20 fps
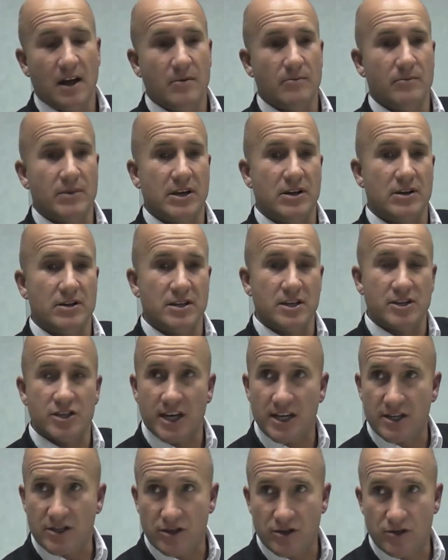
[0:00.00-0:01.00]
because I
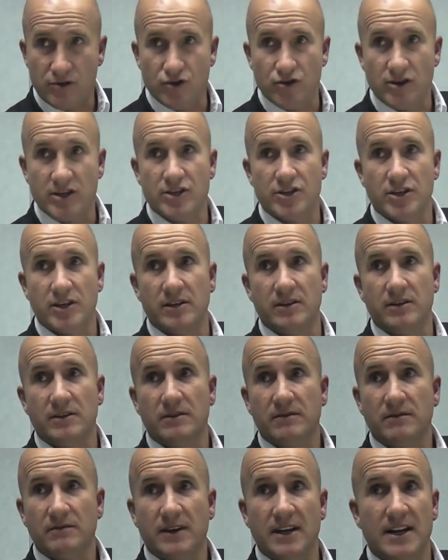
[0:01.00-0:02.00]
changed the nutrition,
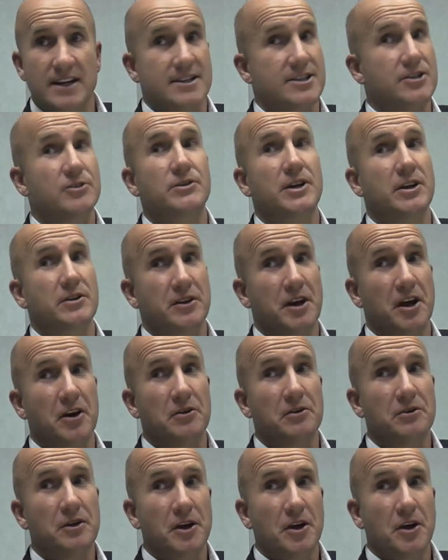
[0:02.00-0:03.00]
and I still don't
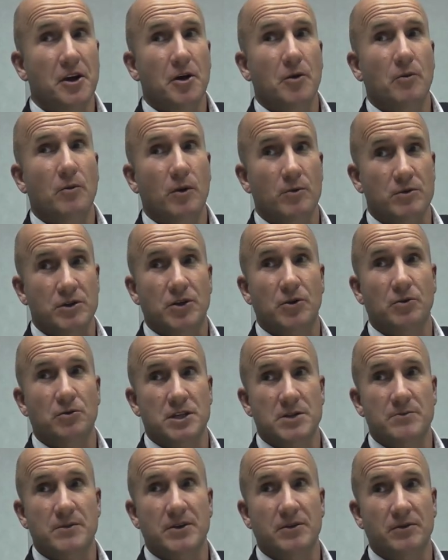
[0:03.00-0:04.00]
know what was
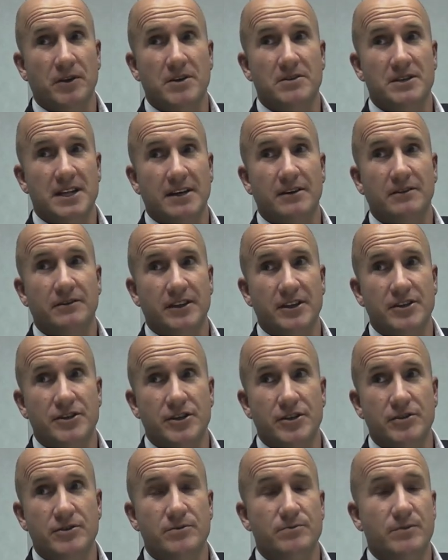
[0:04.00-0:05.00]
causing me all those health
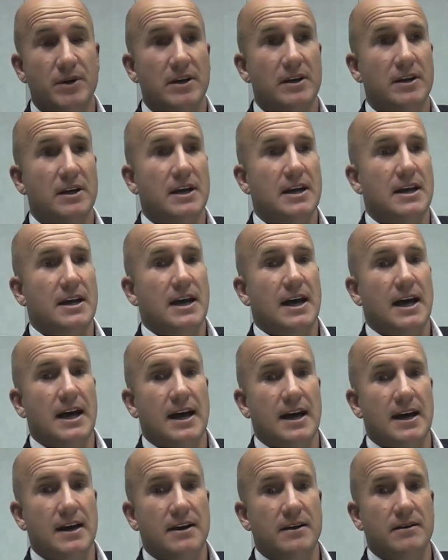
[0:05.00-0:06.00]
issues, but
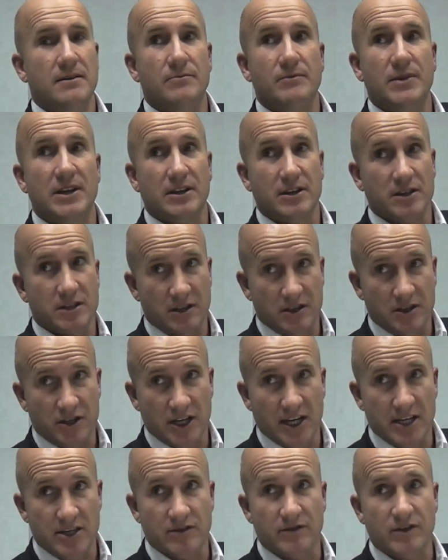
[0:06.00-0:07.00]
because of the
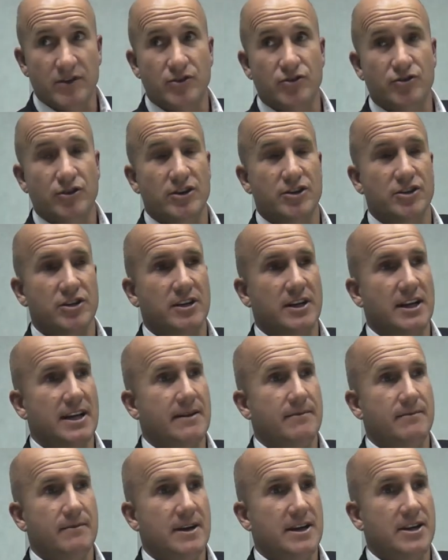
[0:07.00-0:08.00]
change of nutrition,
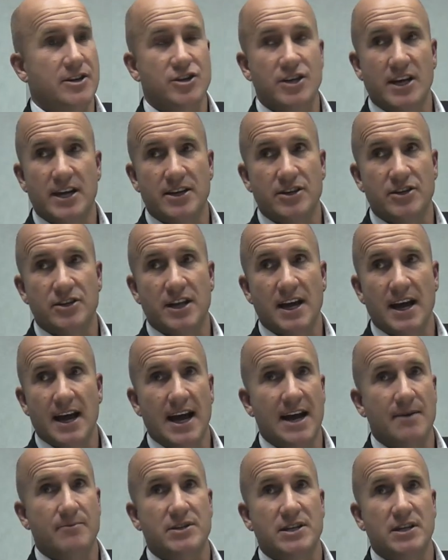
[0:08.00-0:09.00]
it changed
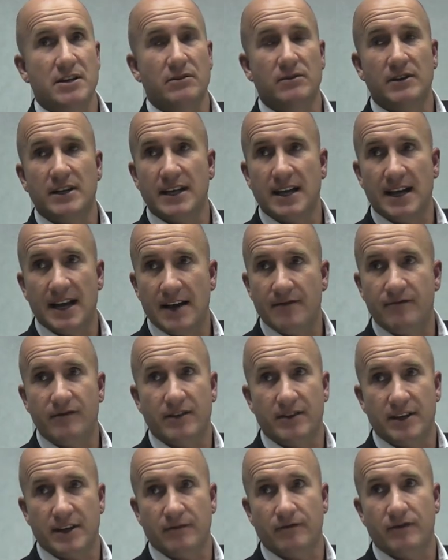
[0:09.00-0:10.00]
absolutely
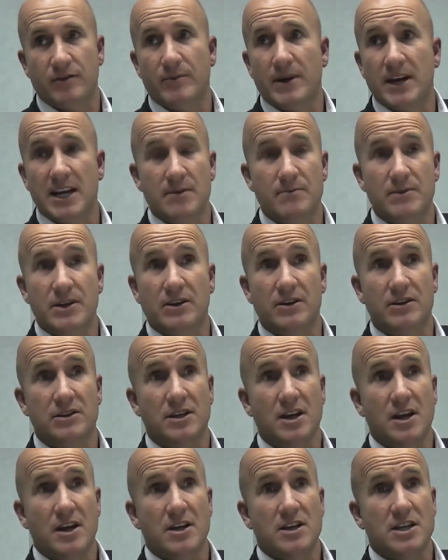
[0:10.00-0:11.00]
everything for me, because
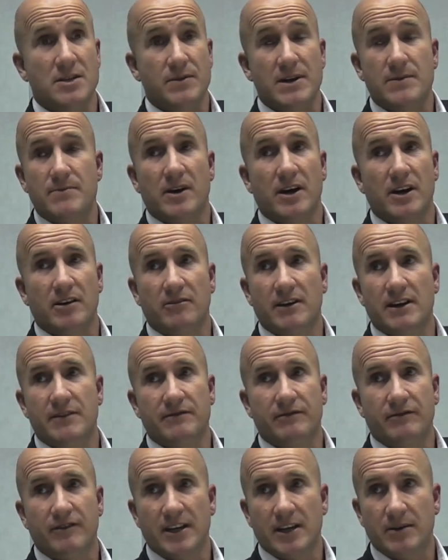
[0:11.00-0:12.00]
to be migraine
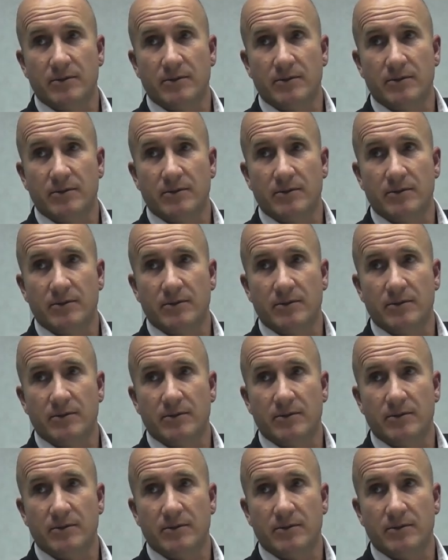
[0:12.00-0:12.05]
free